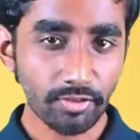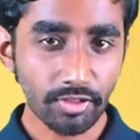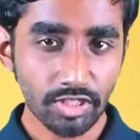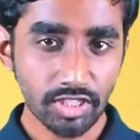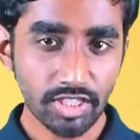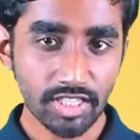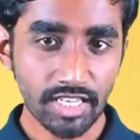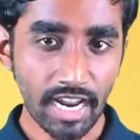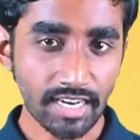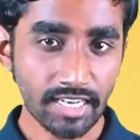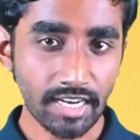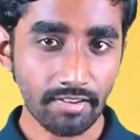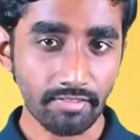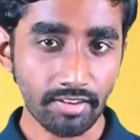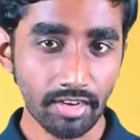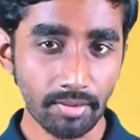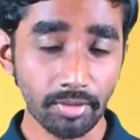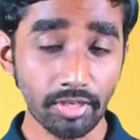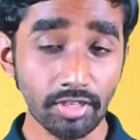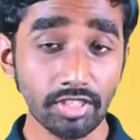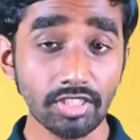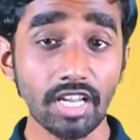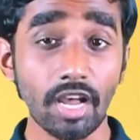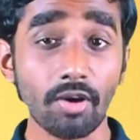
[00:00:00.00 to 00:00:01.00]
full stack
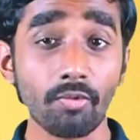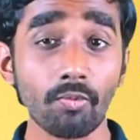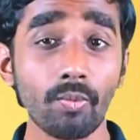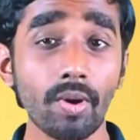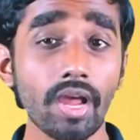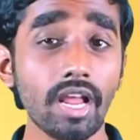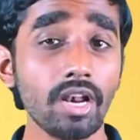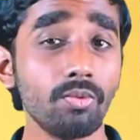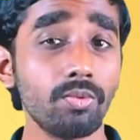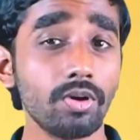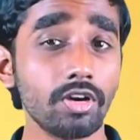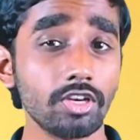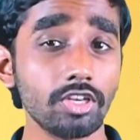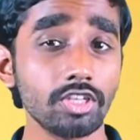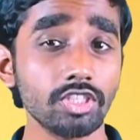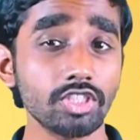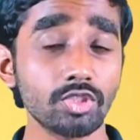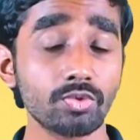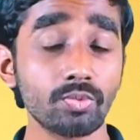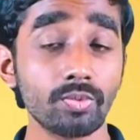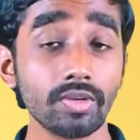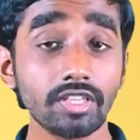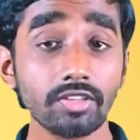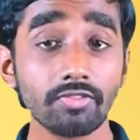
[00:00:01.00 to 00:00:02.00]
developers are well
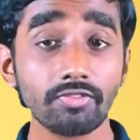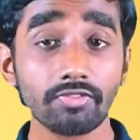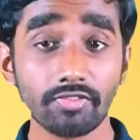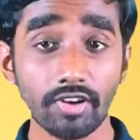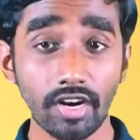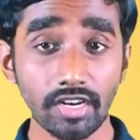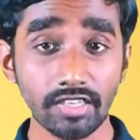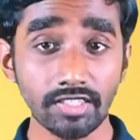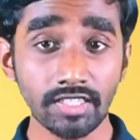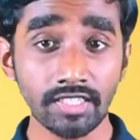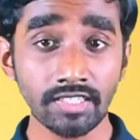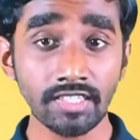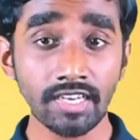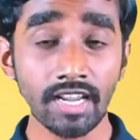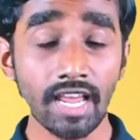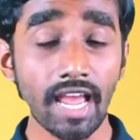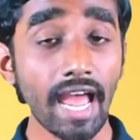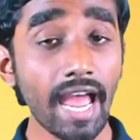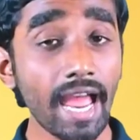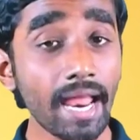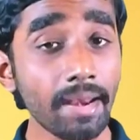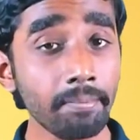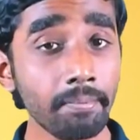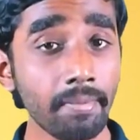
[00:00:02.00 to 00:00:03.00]
versed with front end
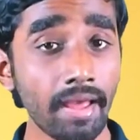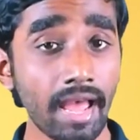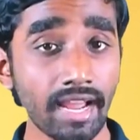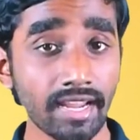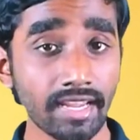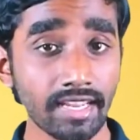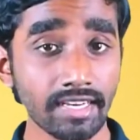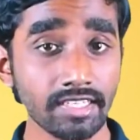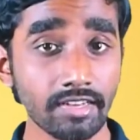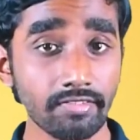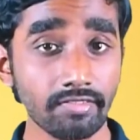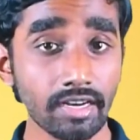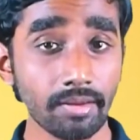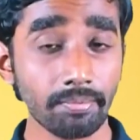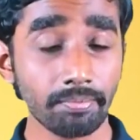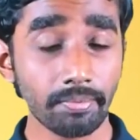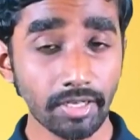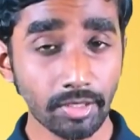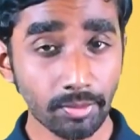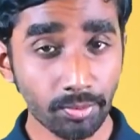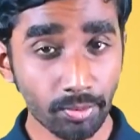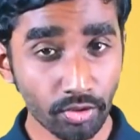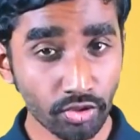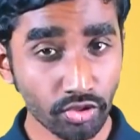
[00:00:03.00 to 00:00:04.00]
and back end
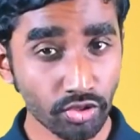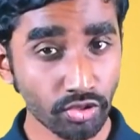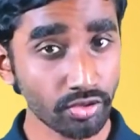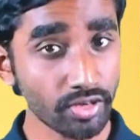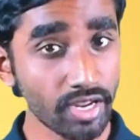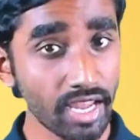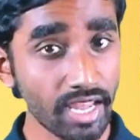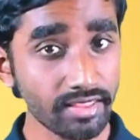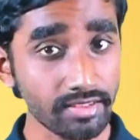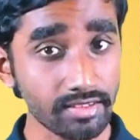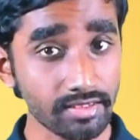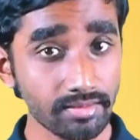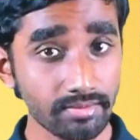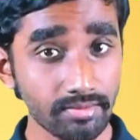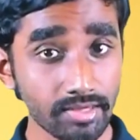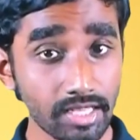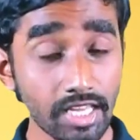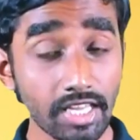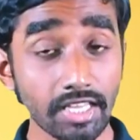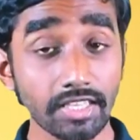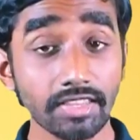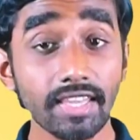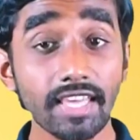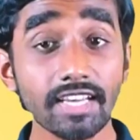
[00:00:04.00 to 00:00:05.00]
development put together,
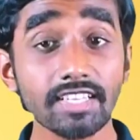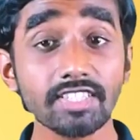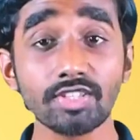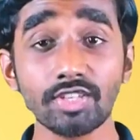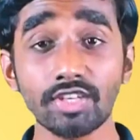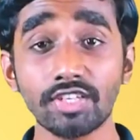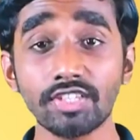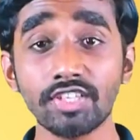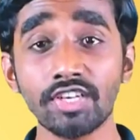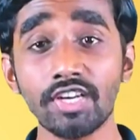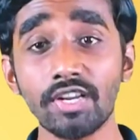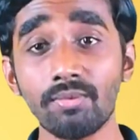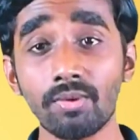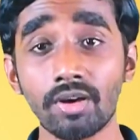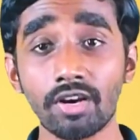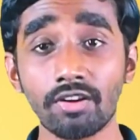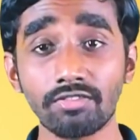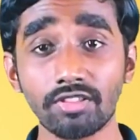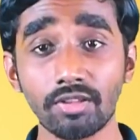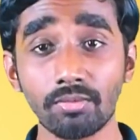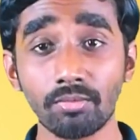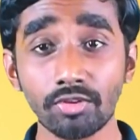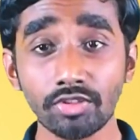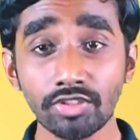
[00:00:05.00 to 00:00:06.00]
they are certainly one
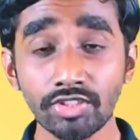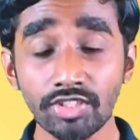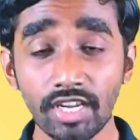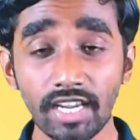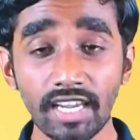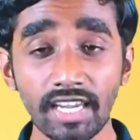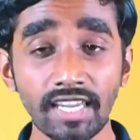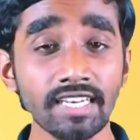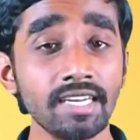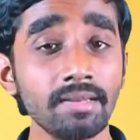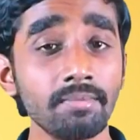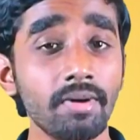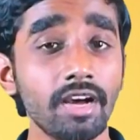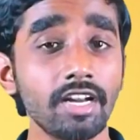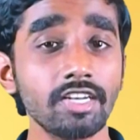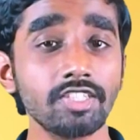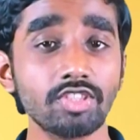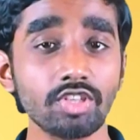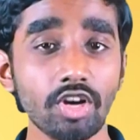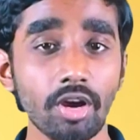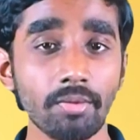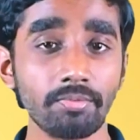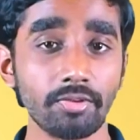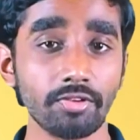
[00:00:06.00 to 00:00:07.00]
of the most
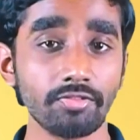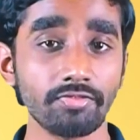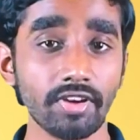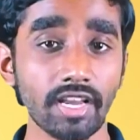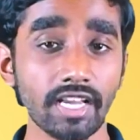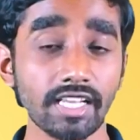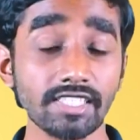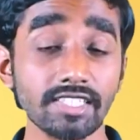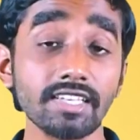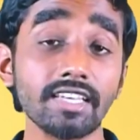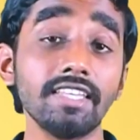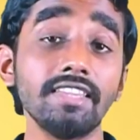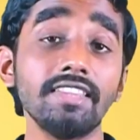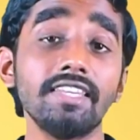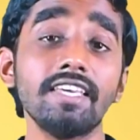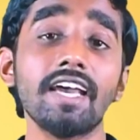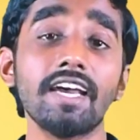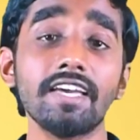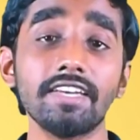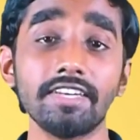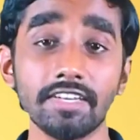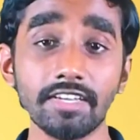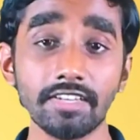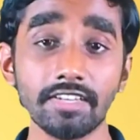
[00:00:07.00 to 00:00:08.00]
in-demand job profiles in the IT